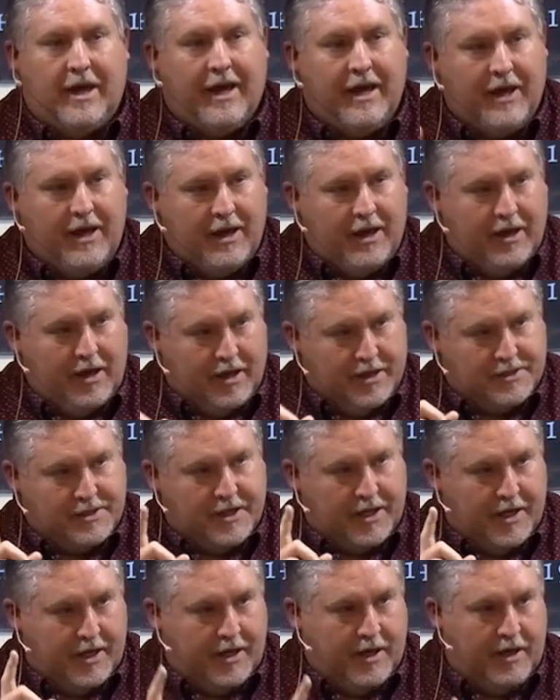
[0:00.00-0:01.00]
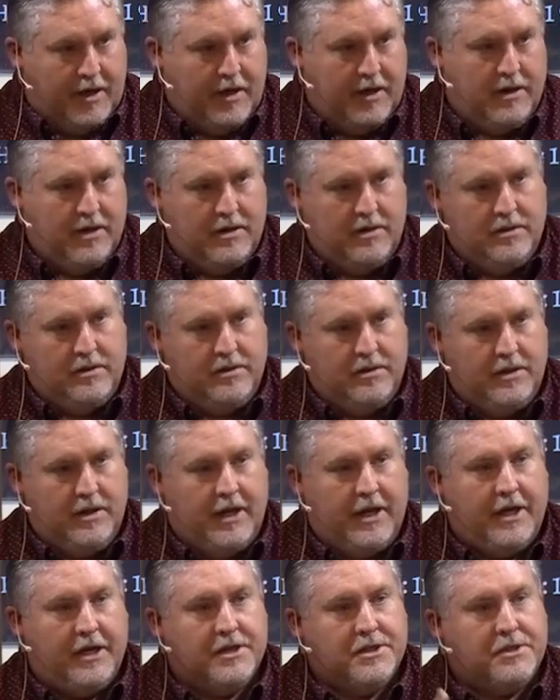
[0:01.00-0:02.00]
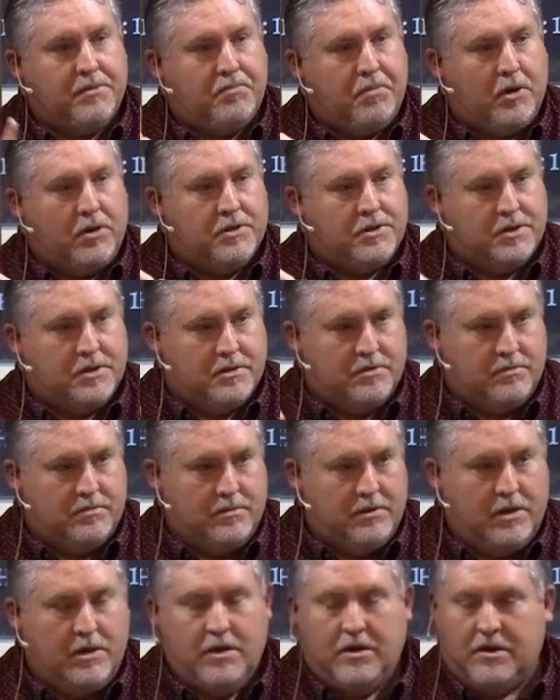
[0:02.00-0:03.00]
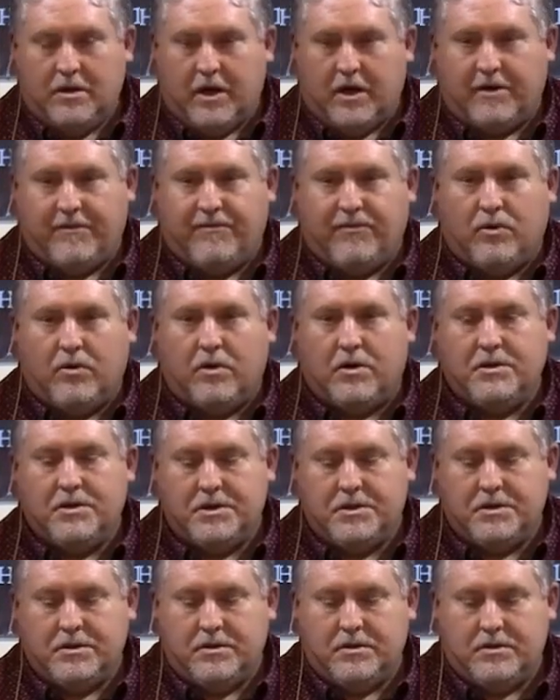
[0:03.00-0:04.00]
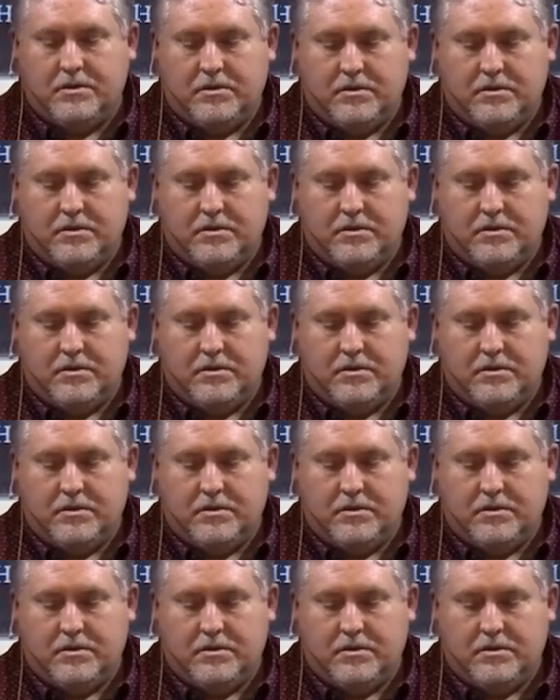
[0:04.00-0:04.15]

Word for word: He is a he. He is a person, not a force.